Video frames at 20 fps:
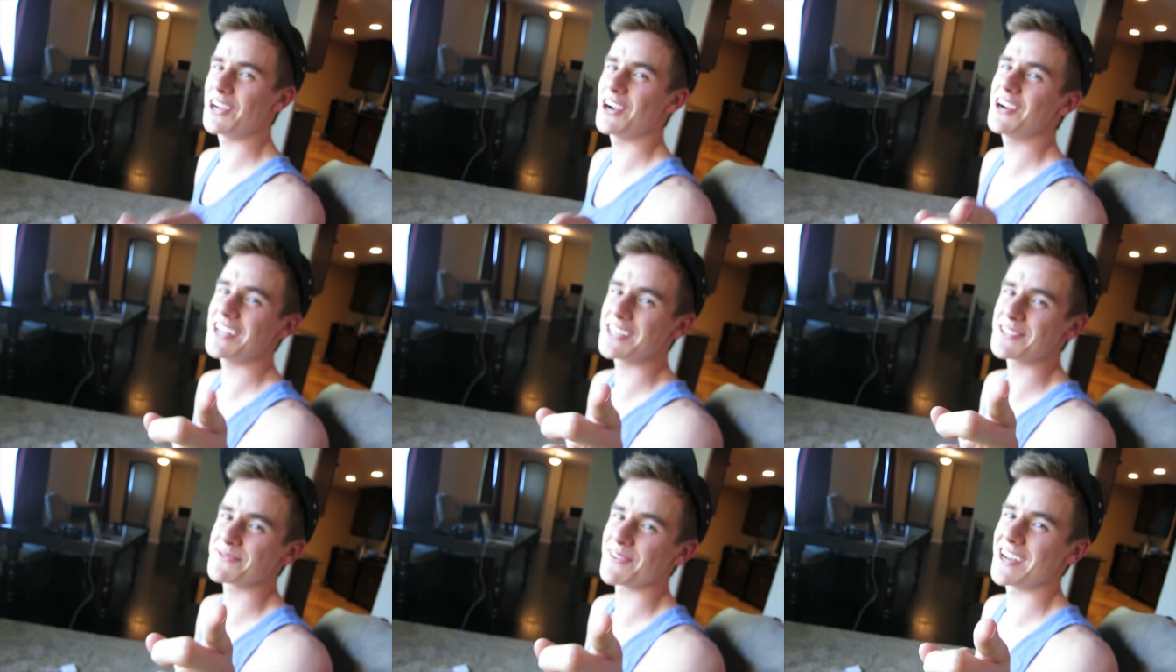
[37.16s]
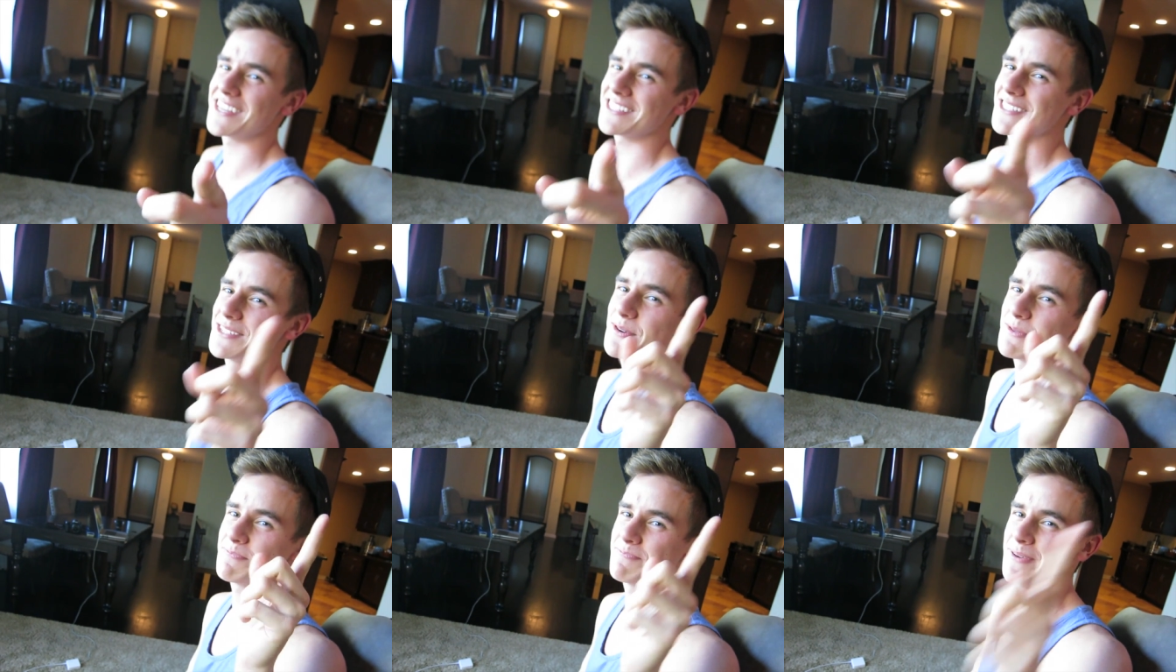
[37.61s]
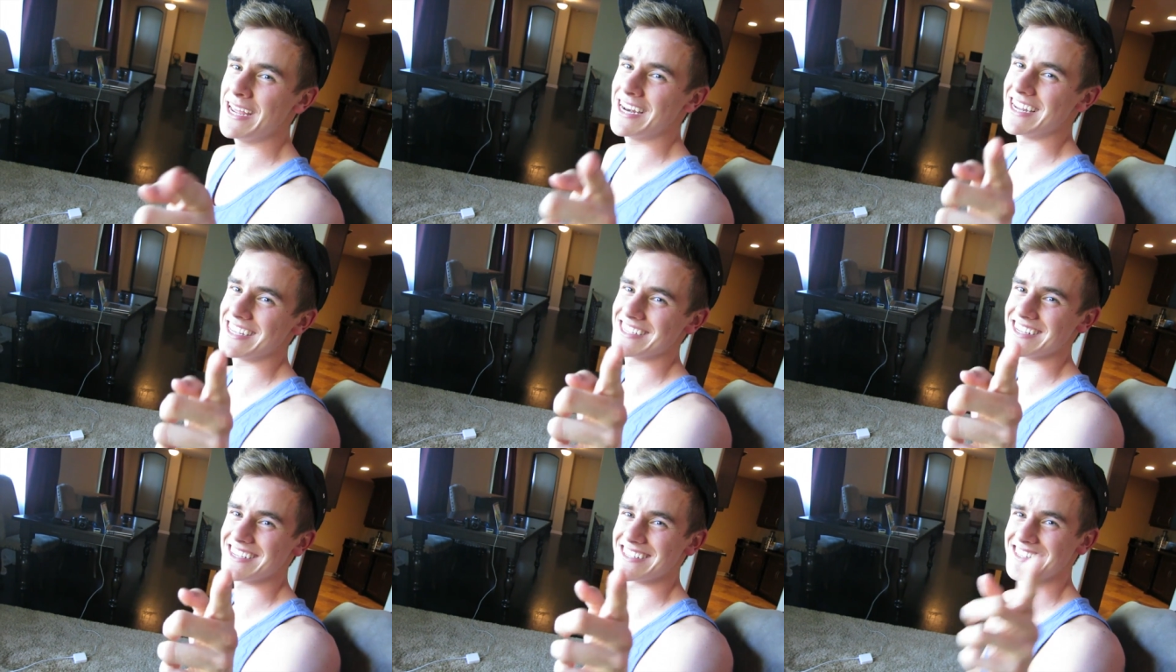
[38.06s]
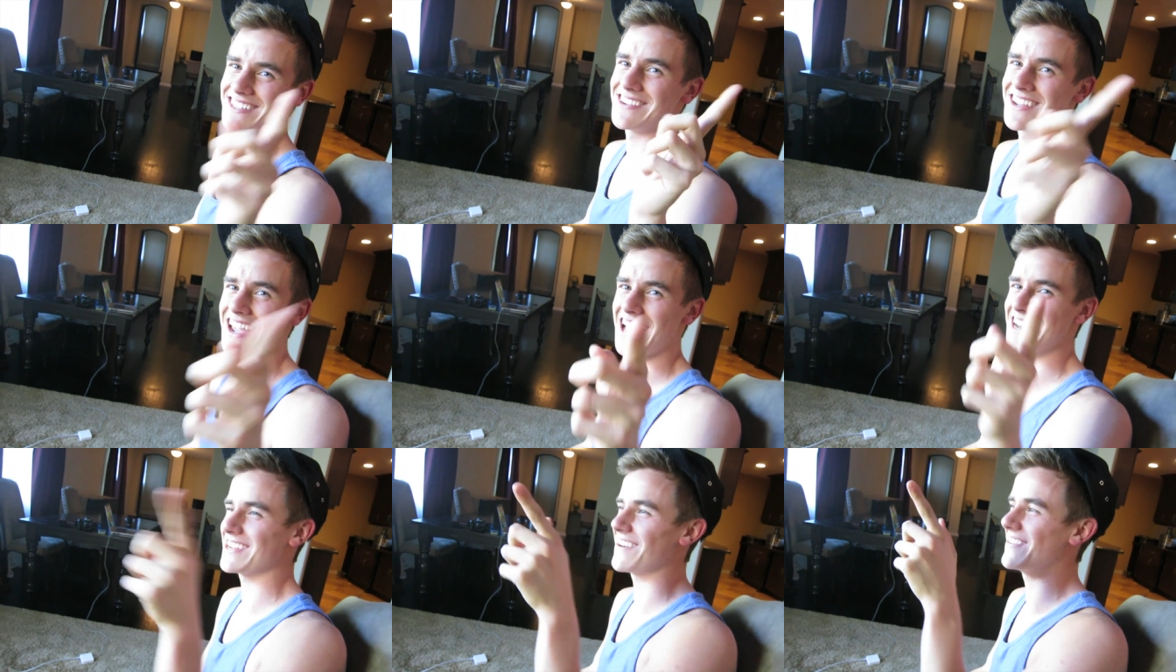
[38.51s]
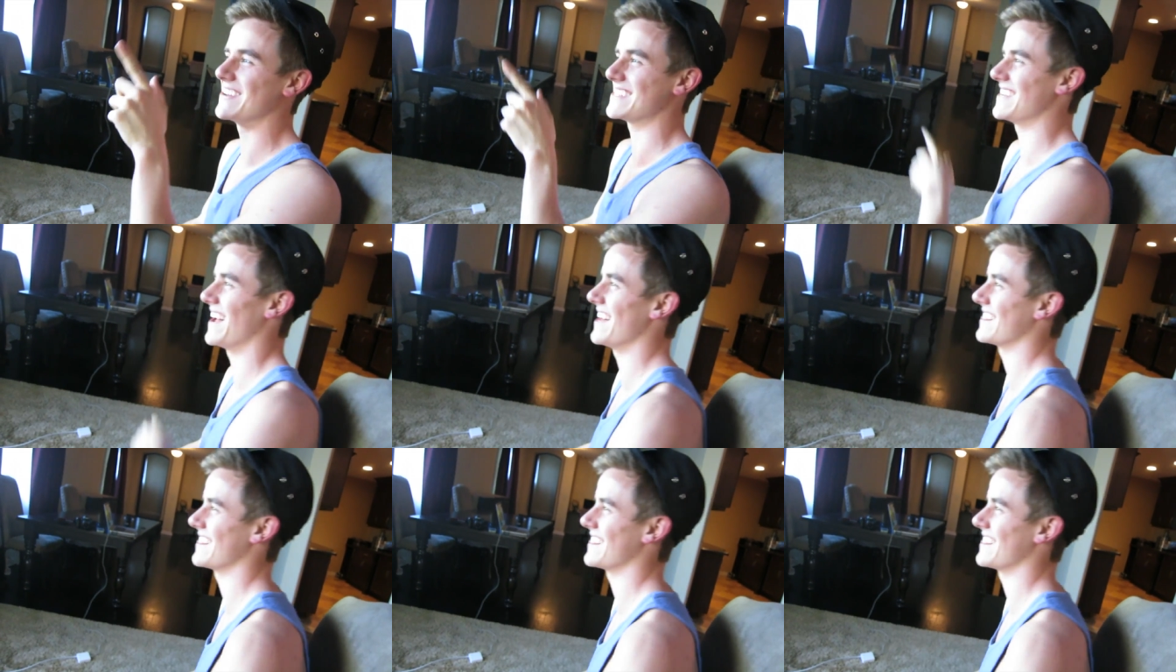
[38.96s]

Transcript: dirtiest one has to do with penises. So you can't tell me it's